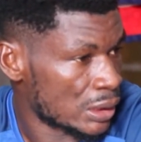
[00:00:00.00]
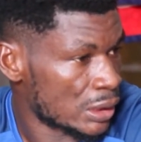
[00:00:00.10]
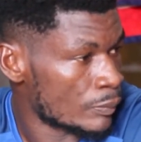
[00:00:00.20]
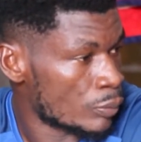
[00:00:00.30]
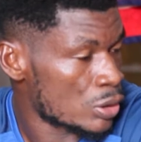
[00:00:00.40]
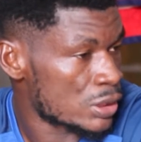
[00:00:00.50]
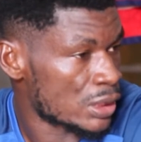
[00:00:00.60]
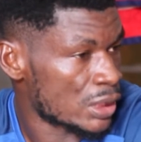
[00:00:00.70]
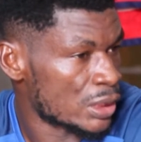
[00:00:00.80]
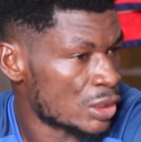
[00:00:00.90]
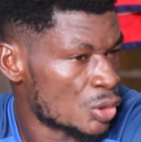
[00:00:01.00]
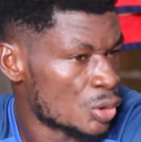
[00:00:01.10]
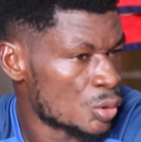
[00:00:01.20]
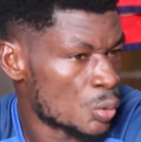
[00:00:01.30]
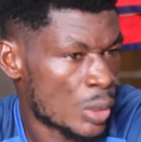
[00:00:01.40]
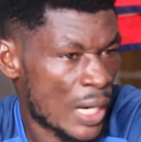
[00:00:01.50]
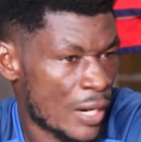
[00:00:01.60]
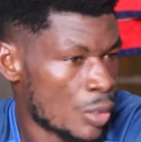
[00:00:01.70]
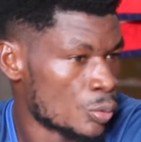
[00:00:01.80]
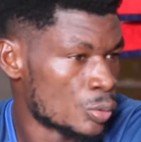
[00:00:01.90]
in boxing and they don't know
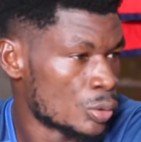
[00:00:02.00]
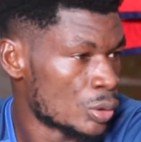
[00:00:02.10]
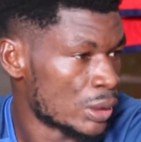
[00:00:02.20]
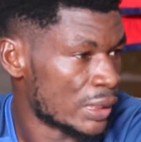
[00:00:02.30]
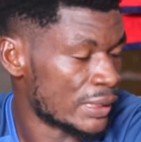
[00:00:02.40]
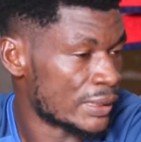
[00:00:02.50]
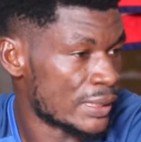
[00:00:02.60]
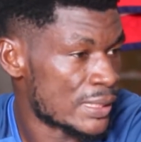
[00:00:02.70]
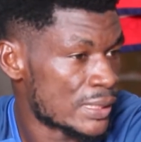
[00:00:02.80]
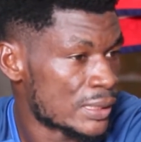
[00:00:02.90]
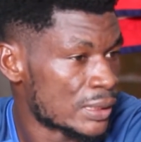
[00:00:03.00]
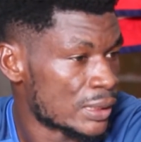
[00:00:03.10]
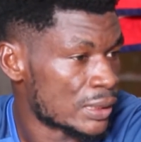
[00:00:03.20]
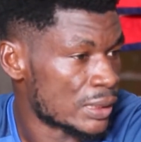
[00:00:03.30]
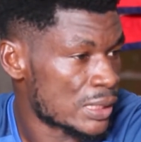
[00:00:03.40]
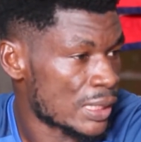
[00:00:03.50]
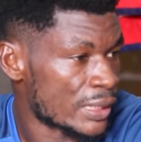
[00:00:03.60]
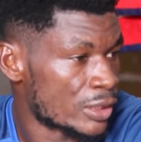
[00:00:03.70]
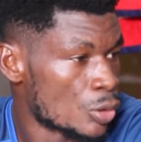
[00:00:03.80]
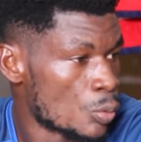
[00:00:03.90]
how it is it's like
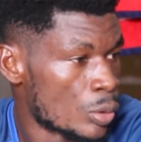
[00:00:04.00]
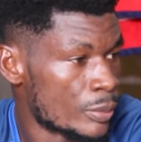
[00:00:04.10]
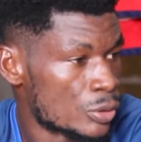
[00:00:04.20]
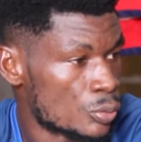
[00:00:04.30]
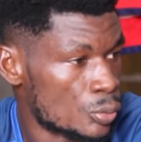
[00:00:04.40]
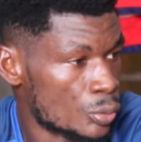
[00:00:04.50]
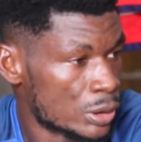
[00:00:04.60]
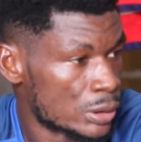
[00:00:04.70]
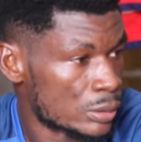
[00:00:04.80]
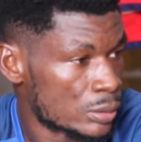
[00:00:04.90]
they don't want me to do it